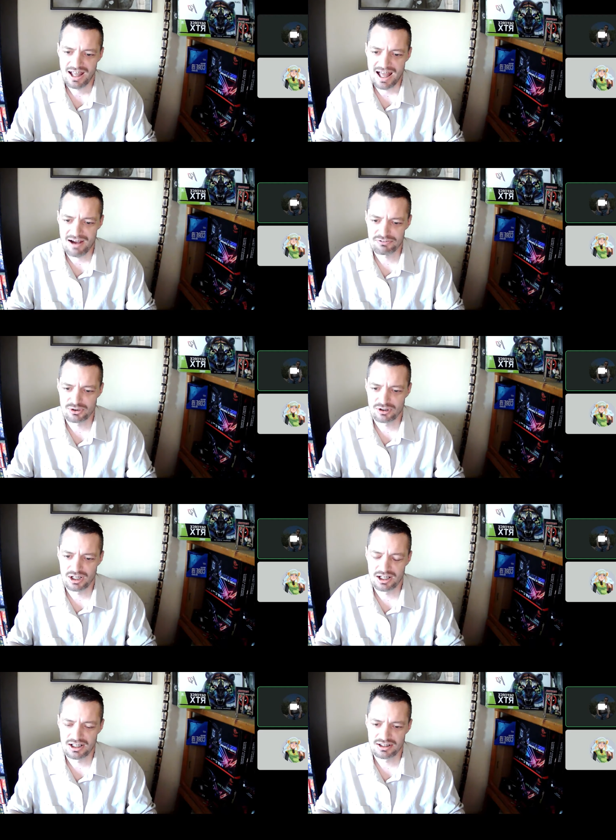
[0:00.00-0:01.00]

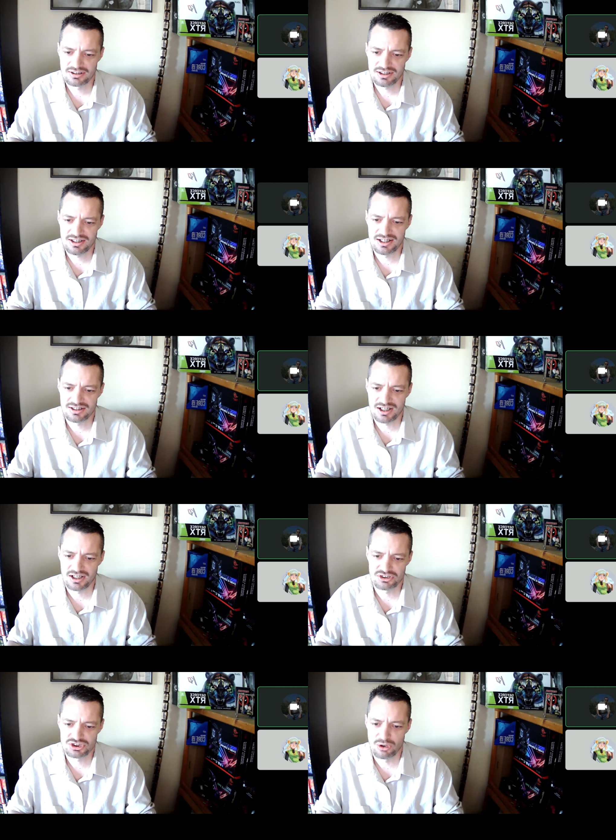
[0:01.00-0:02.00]
after he had kind
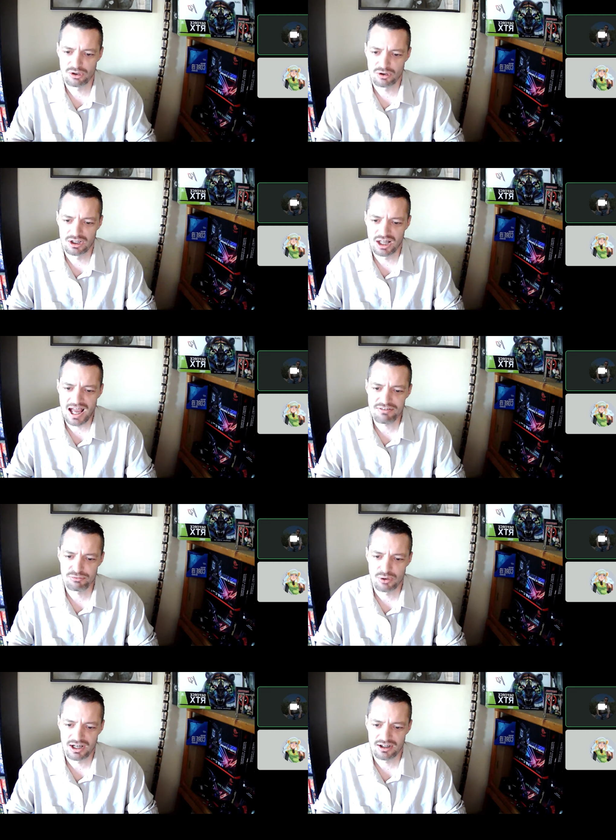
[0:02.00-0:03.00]
of shown her a life
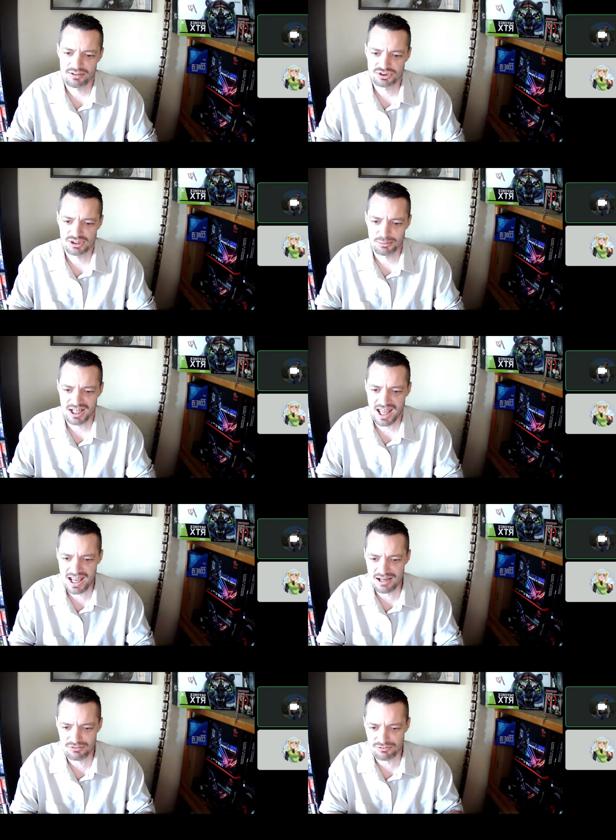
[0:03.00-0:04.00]
where if she
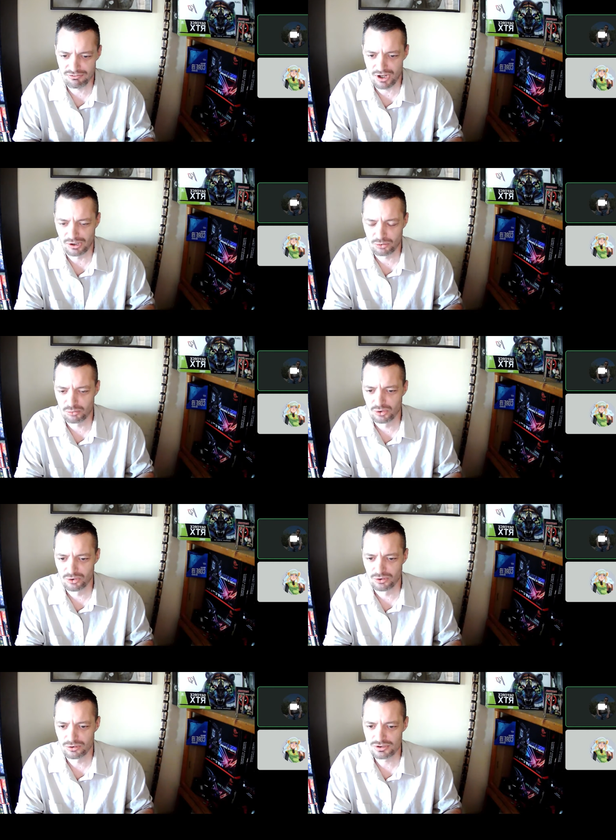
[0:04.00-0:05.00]
behaved and followed
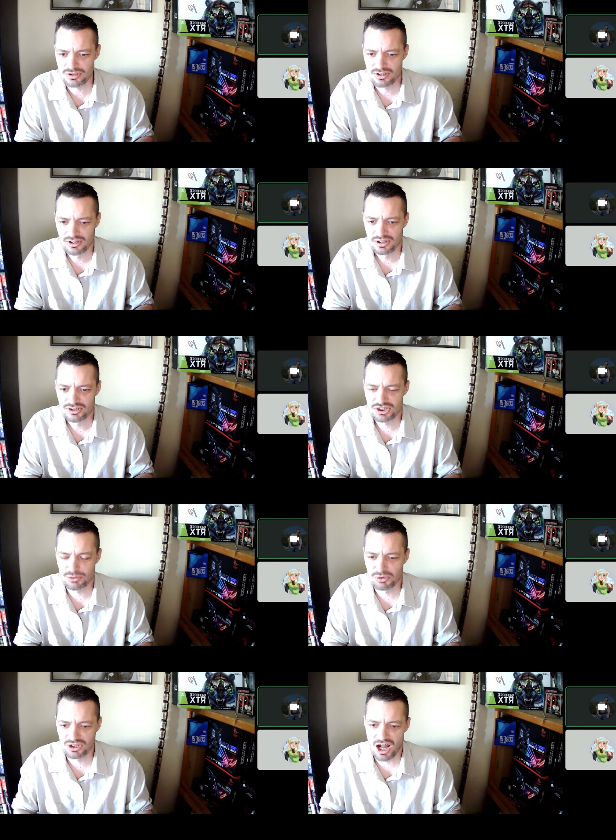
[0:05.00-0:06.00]
rules, she
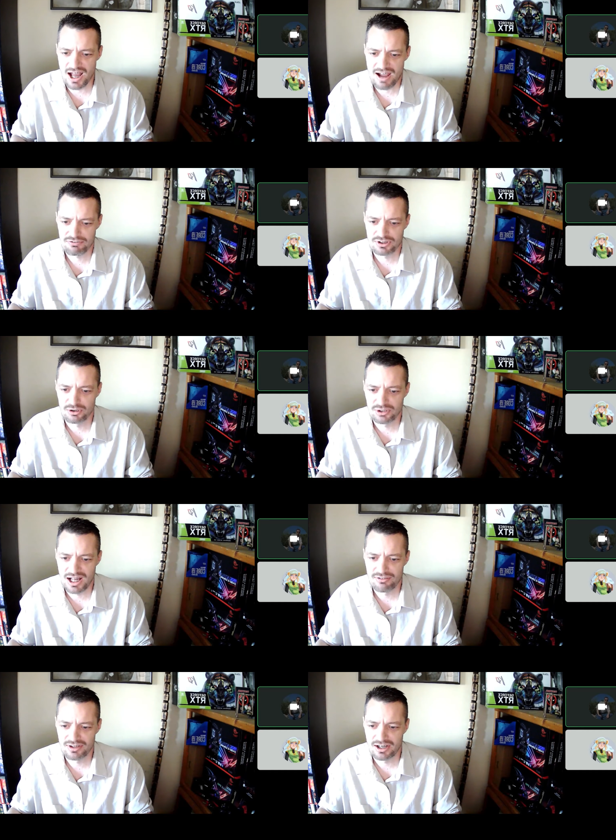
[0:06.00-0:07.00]
would not have to go
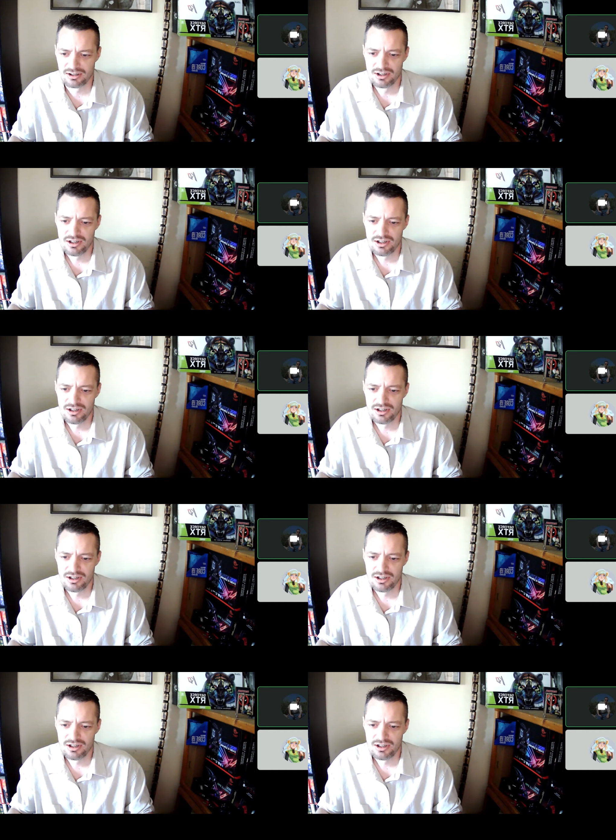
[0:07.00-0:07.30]
down there.